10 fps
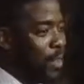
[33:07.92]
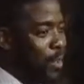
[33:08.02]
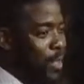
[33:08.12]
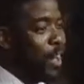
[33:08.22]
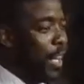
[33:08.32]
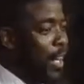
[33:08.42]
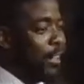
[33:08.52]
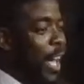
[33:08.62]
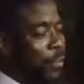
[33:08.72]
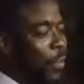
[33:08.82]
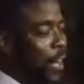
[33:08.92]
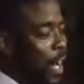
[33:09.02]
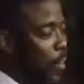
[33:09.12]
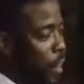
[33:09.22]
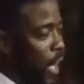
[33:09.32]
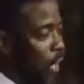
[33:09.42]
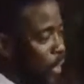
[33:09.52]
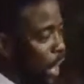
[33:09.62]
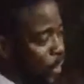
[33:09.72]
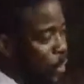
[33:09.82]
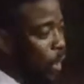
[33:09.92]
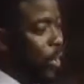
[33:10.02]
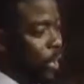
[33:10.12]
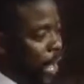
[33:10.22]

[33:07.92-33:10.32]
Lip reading: Young ladies asked me what kind of work I do, and I was working on a